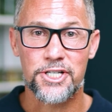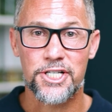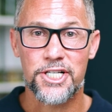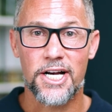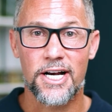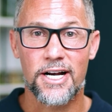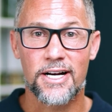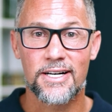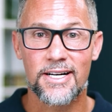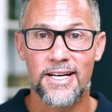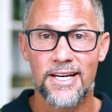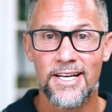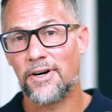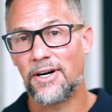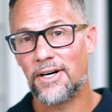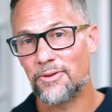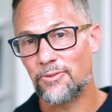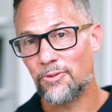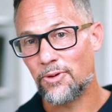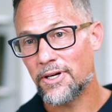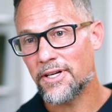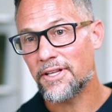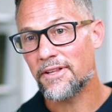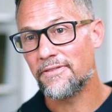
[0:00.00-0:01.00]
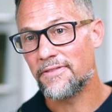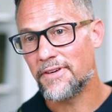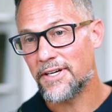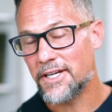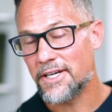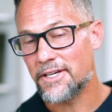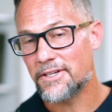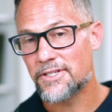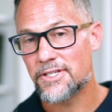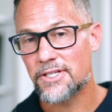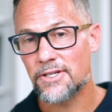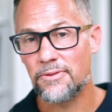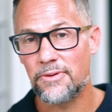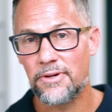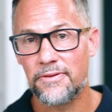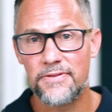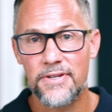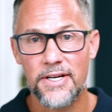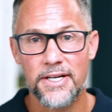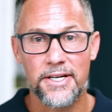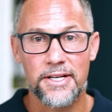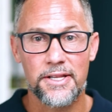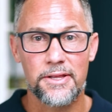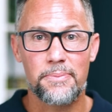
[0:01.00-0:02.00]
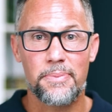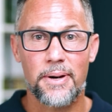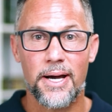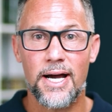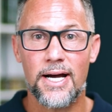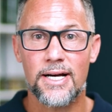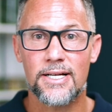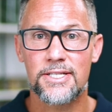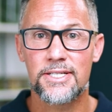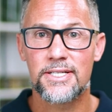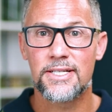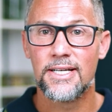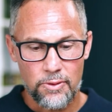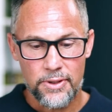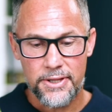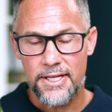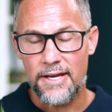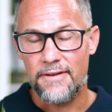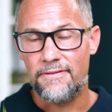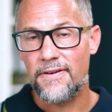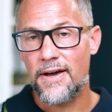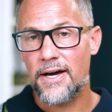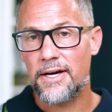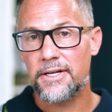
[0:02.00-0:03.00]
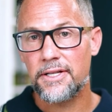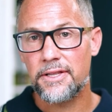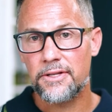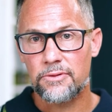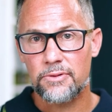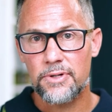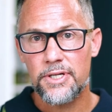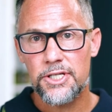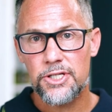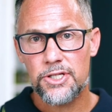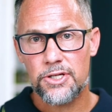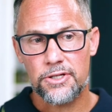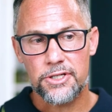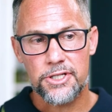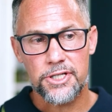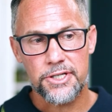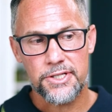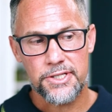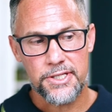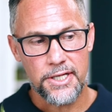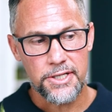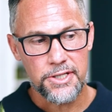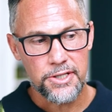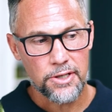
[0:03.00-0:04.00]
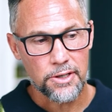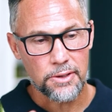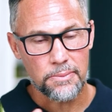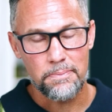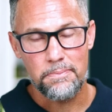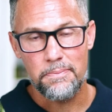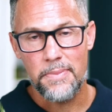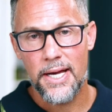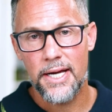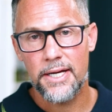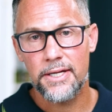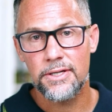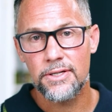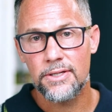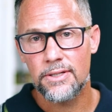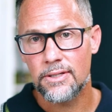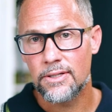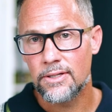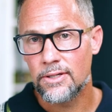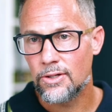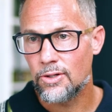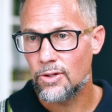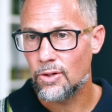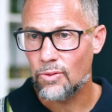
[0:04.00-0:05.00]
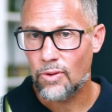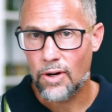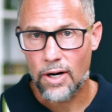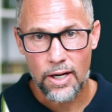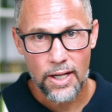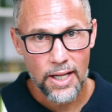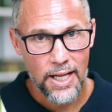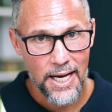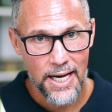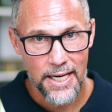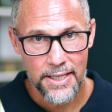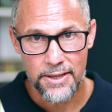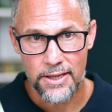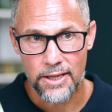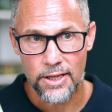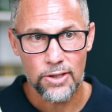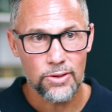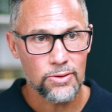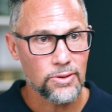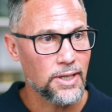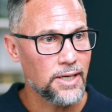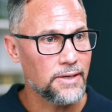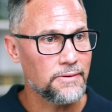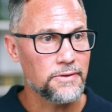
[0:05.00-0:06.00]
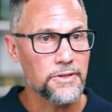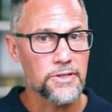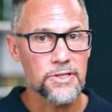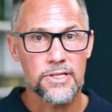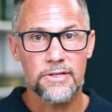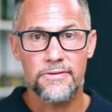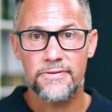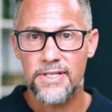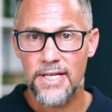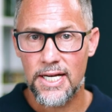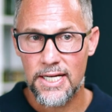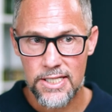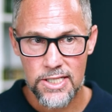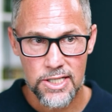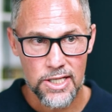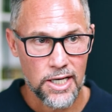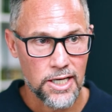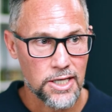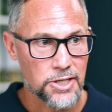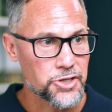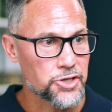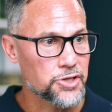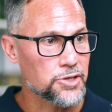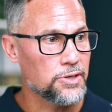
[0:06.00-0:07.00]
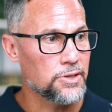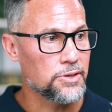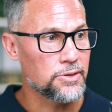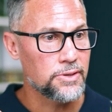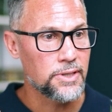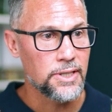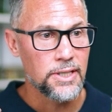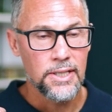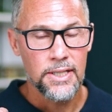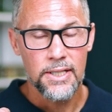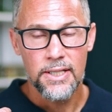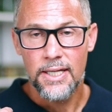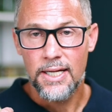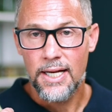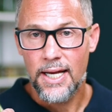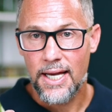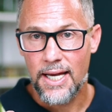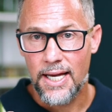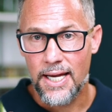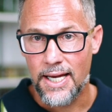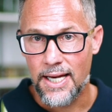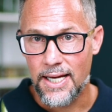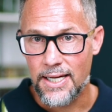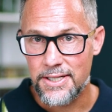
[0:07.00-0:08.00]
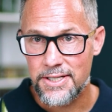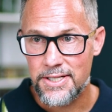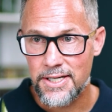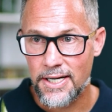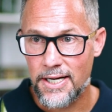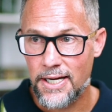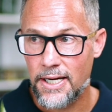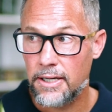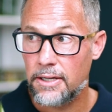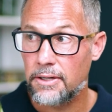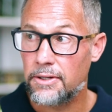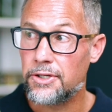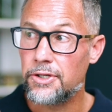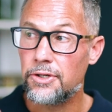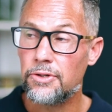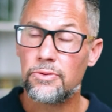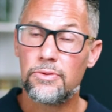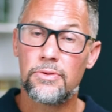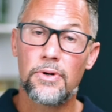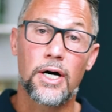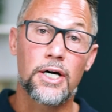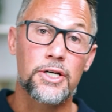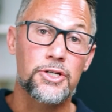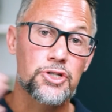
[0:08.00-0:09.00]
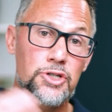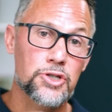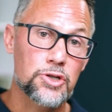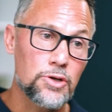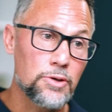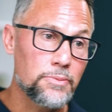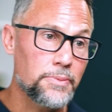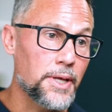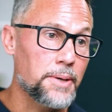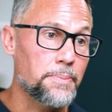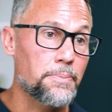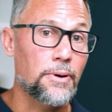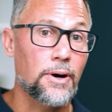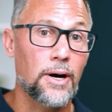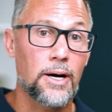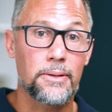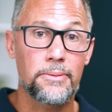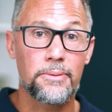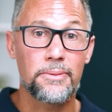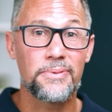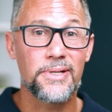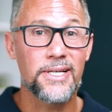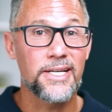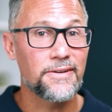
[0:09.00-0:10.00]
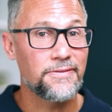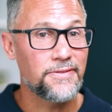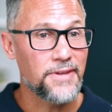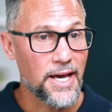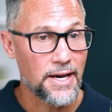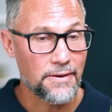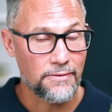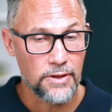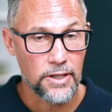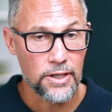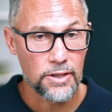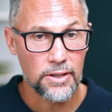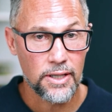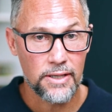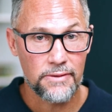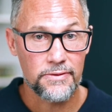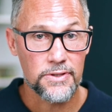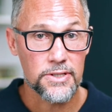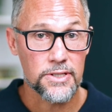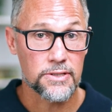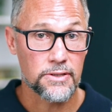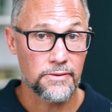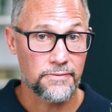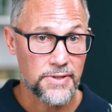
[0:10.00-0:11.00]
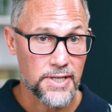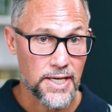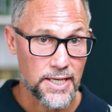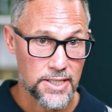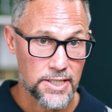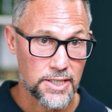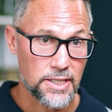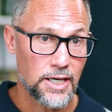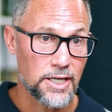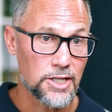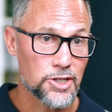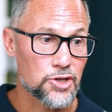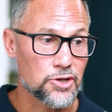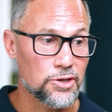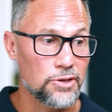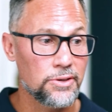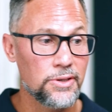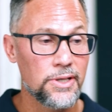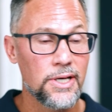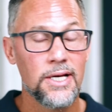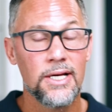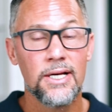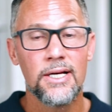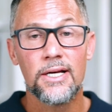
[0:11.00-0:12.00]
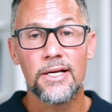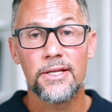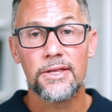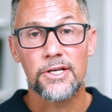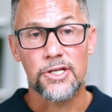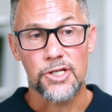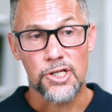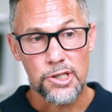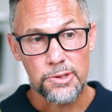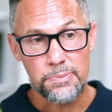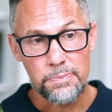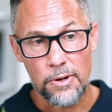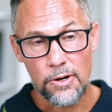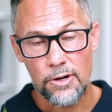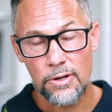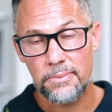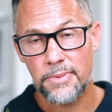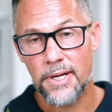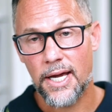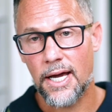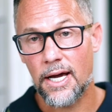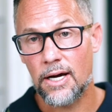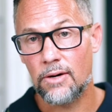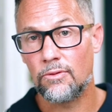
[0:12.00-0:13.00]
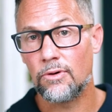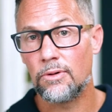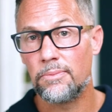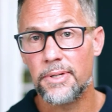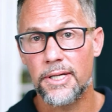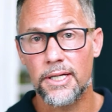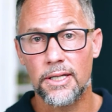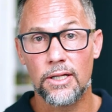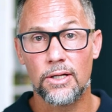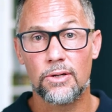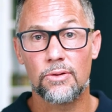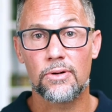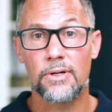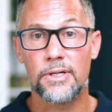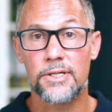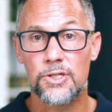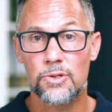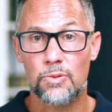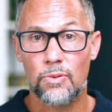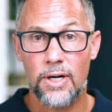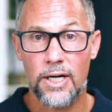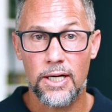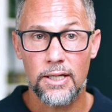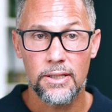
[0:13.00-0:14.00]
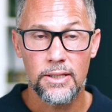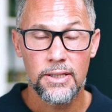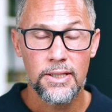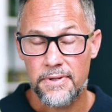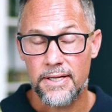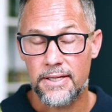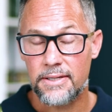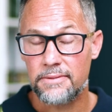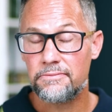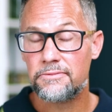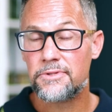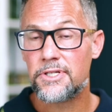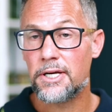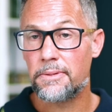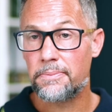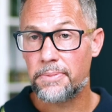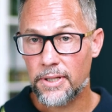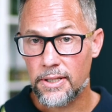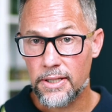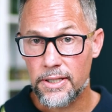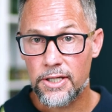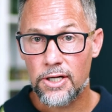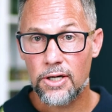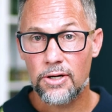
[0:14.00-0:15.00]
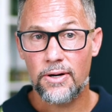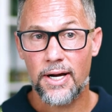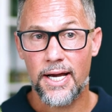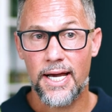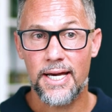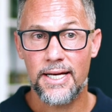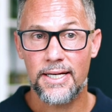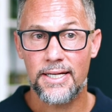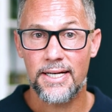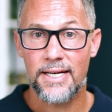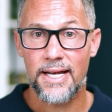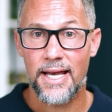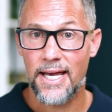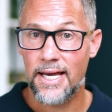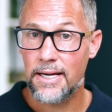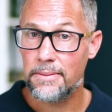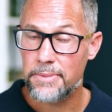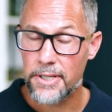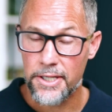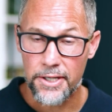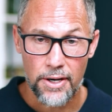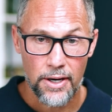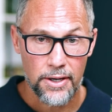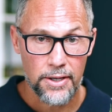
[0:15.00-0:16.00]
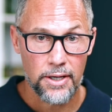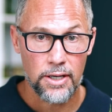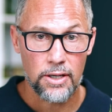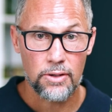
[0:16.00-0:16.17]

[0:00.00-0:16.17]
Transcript: shared on one of the videos that we've done in the past, what they found in the research is they took men who all had low levels of testosterone. And uh, you'd assume they probably, if they have low levels of testosterone, the sperm count will be lower as well. They typically go hand in hand, but not